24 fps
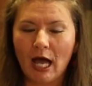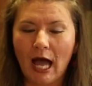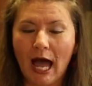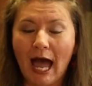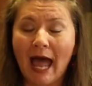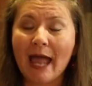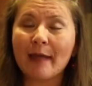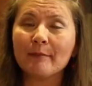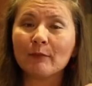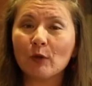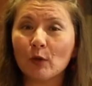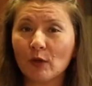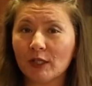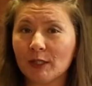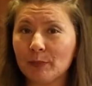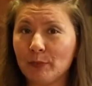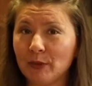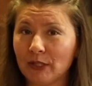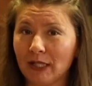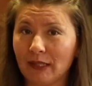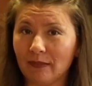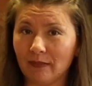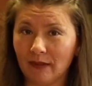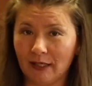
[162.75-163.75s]
I'm going to
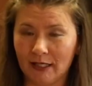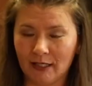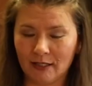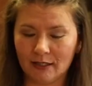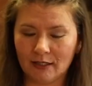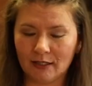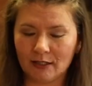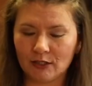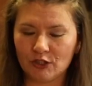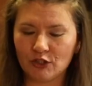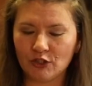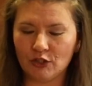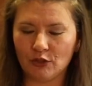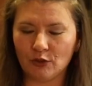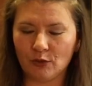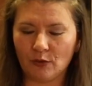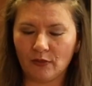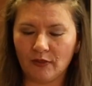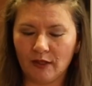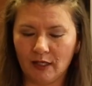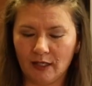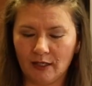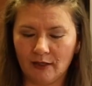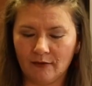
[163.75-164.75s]
put a link to
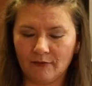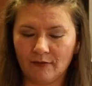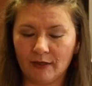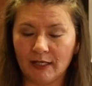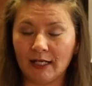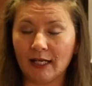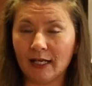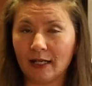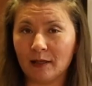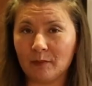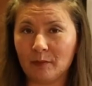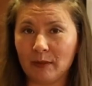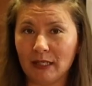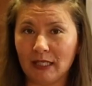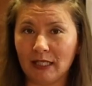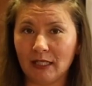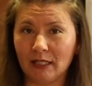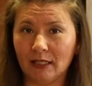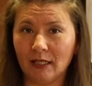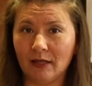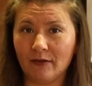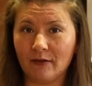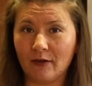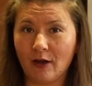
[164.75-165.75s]
the vanilla
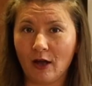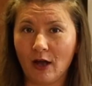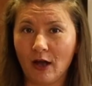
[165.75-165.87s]
bean,